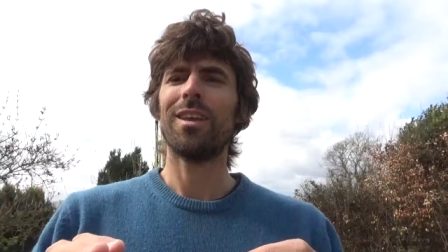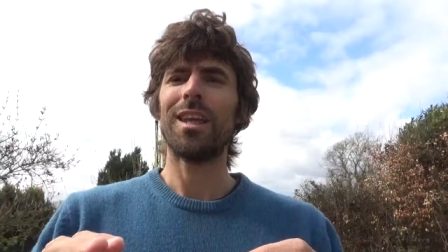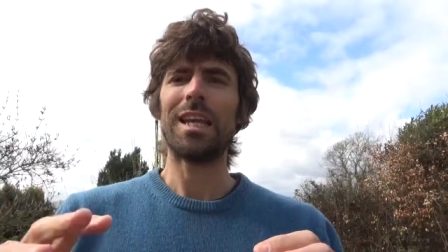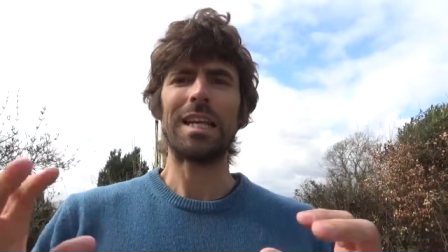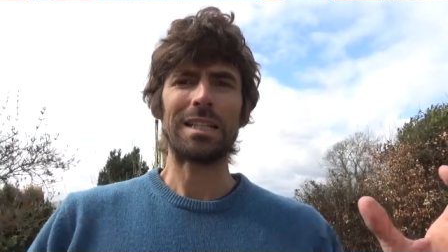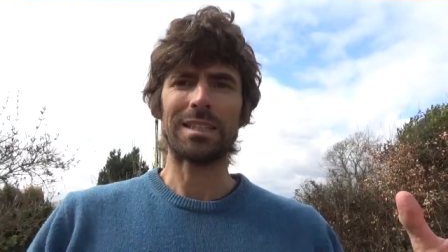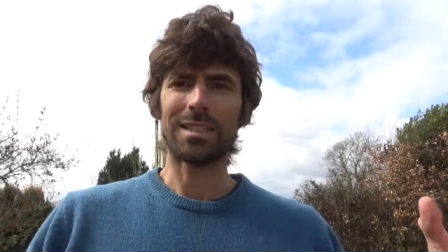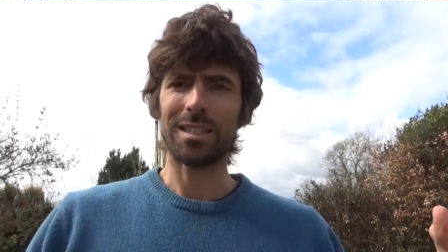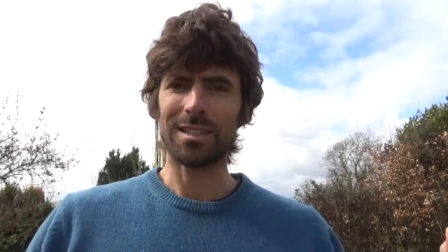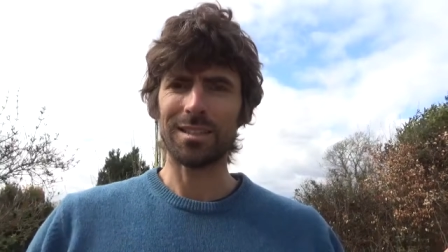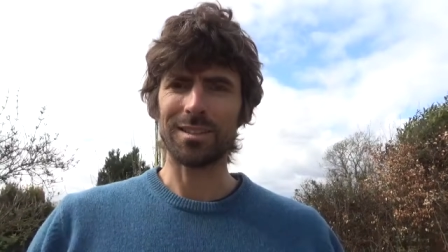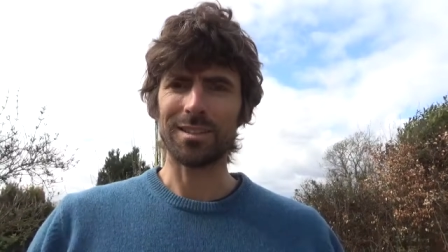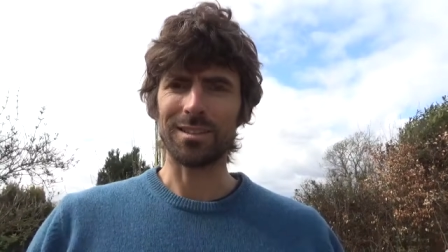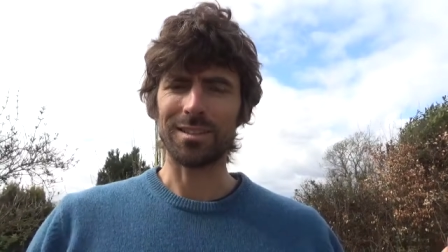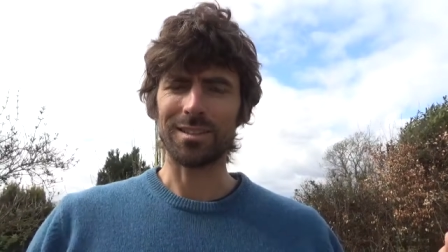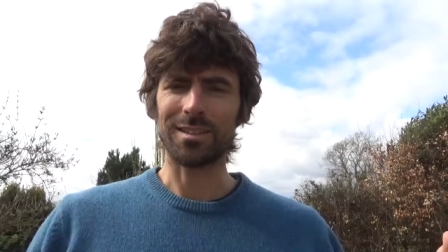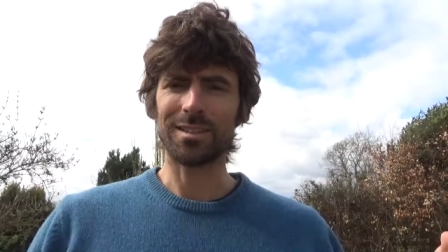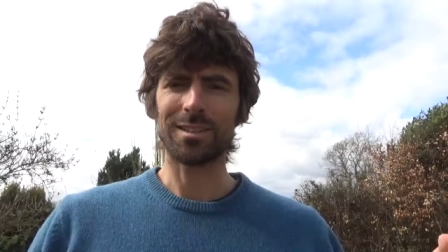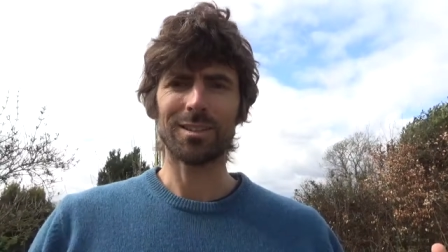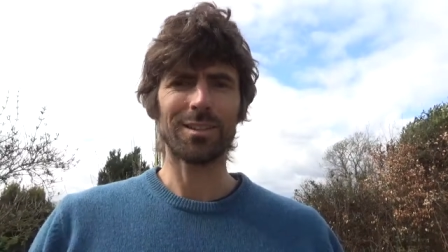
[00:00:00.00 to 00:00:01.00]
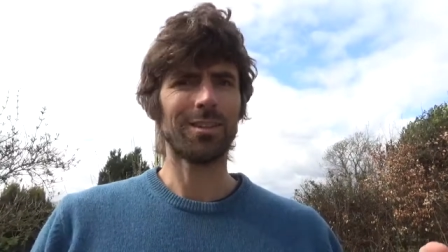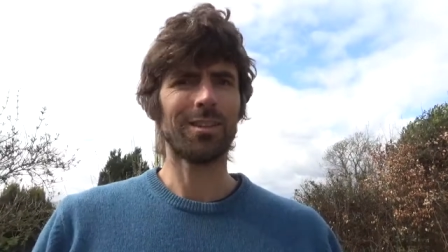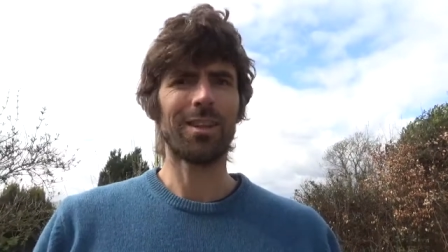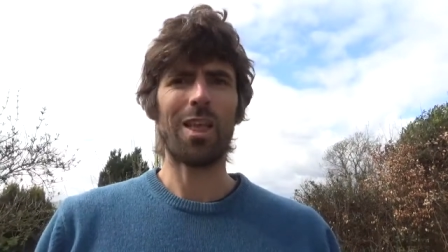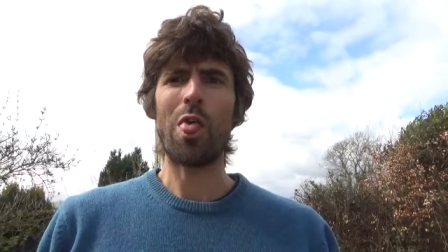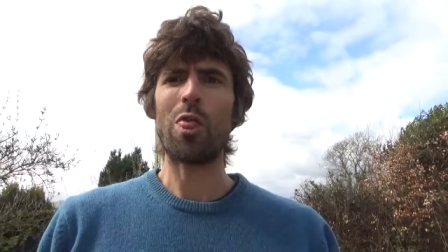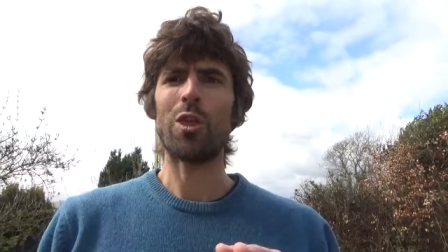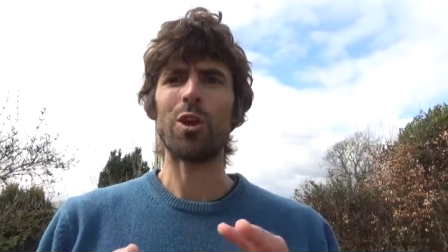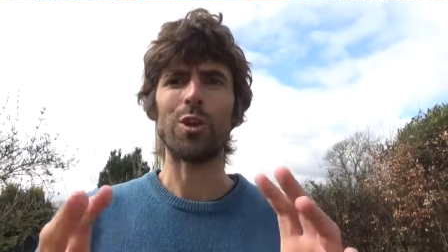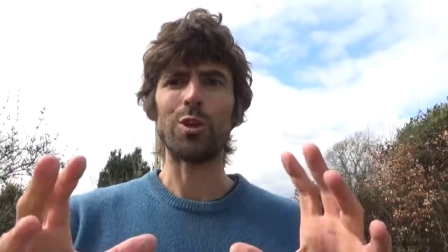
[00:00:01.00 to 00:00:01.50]
existence,
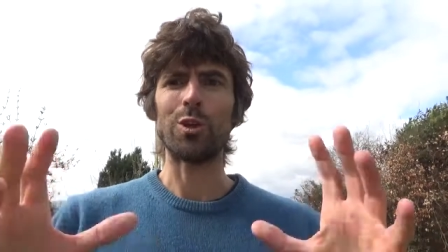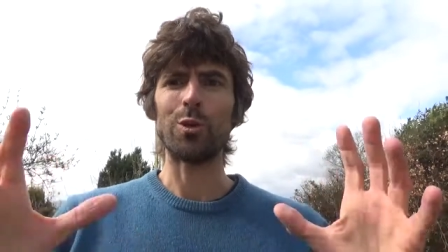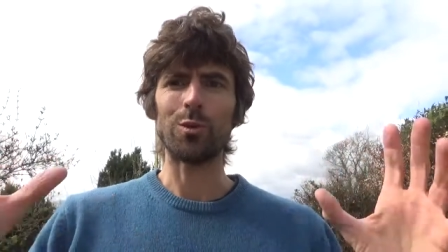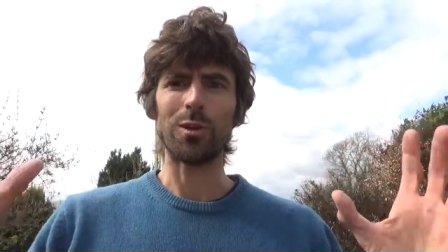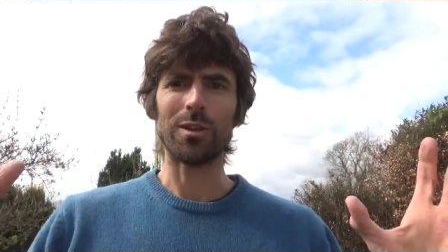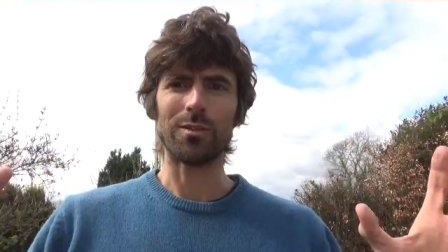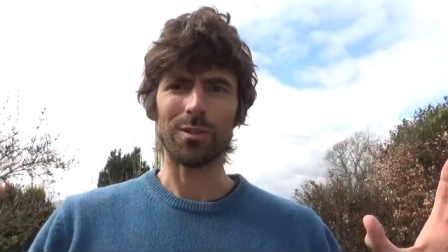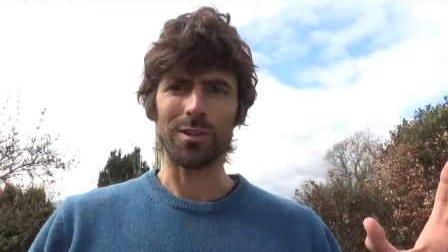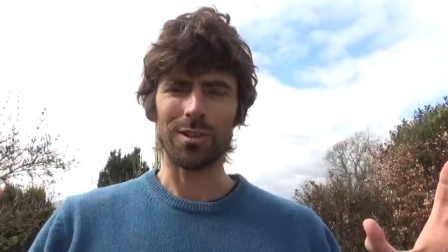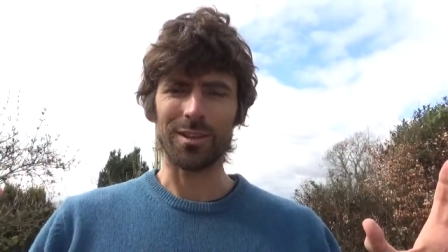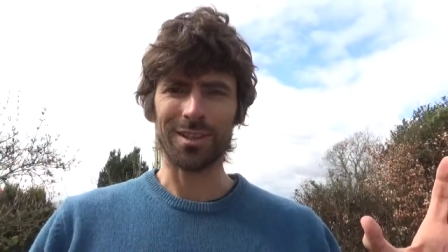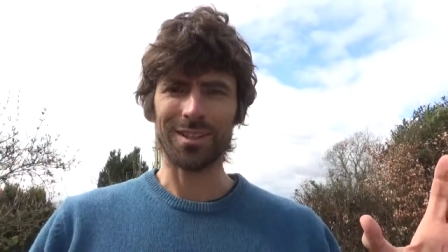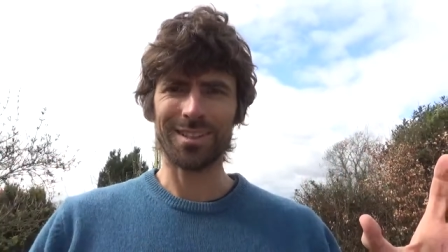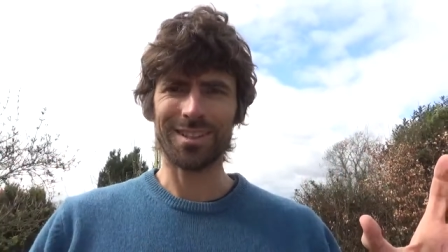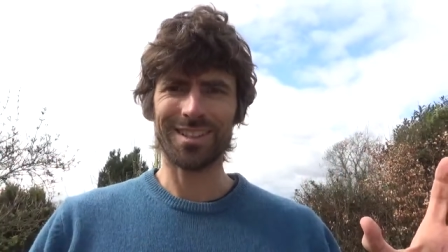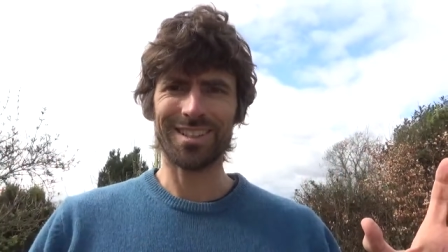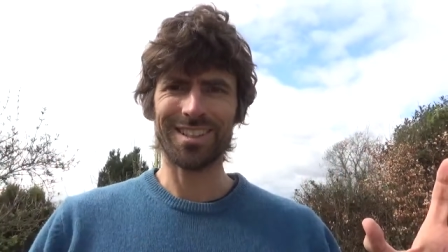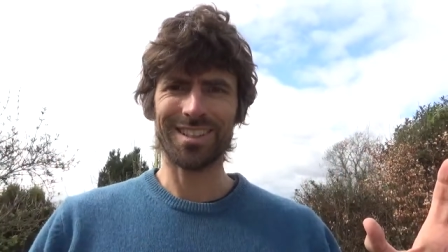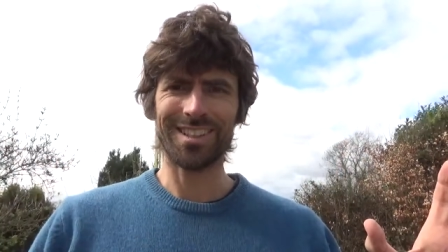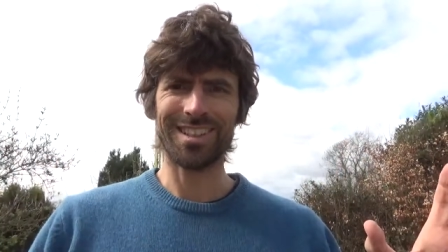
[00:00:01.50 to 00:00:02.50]
the universe